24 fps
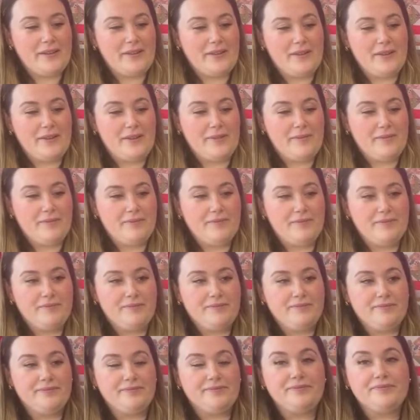
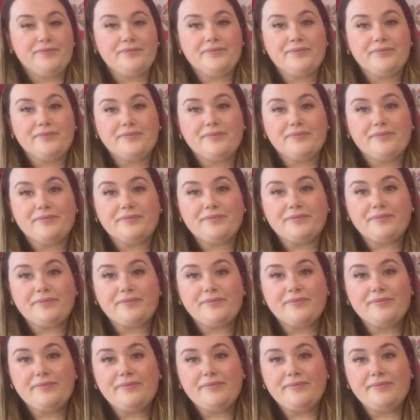
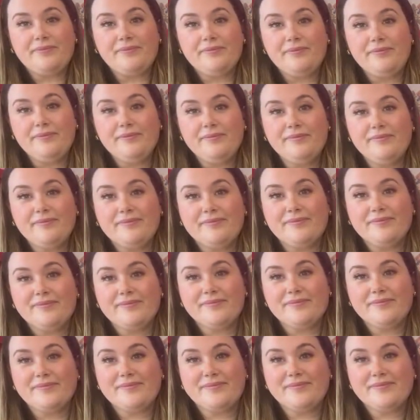
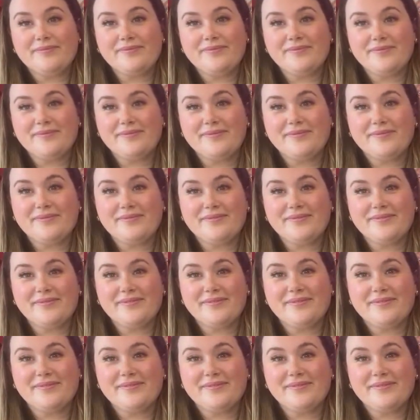(silent)